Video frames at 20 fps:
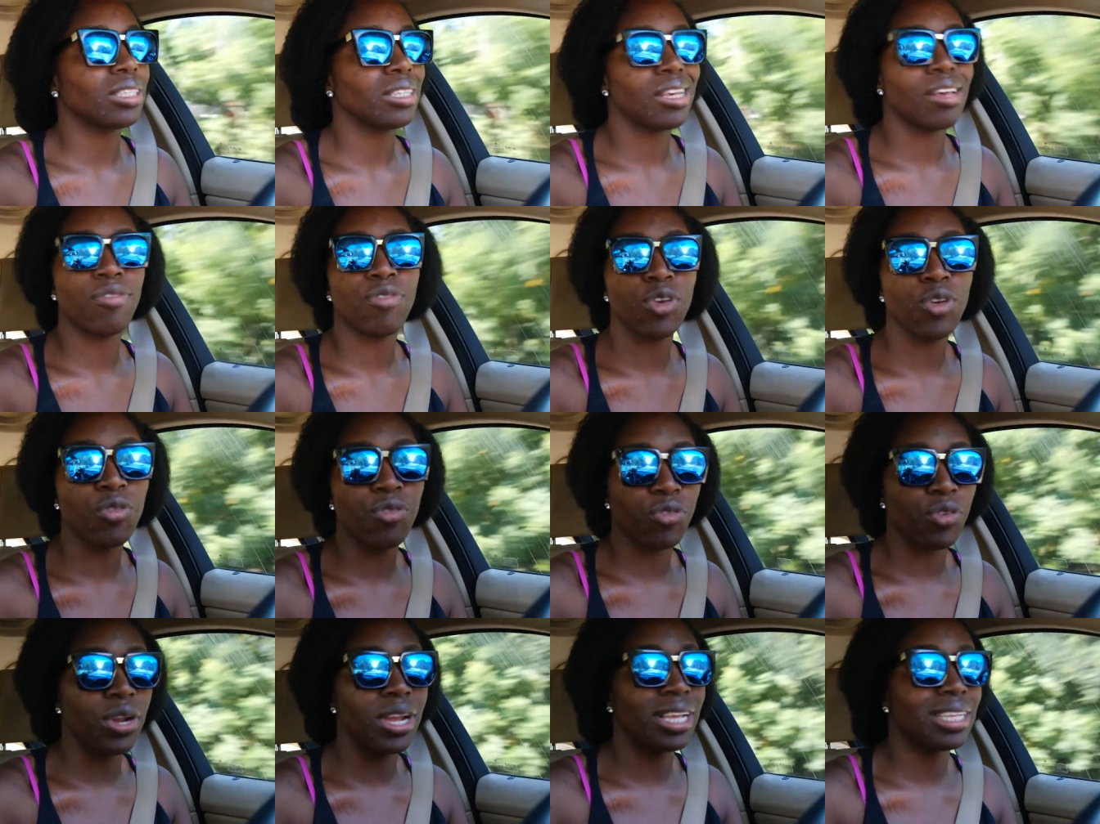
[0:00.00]
to a few
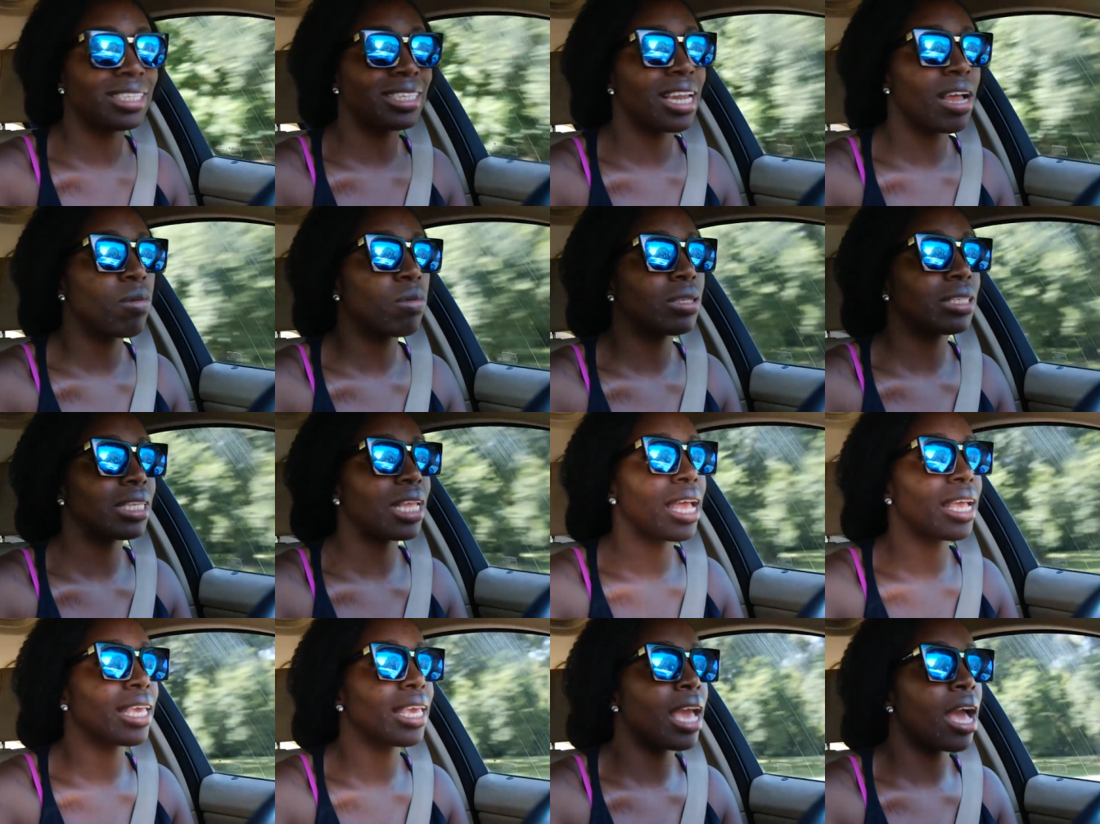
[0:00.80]
friends and I was like,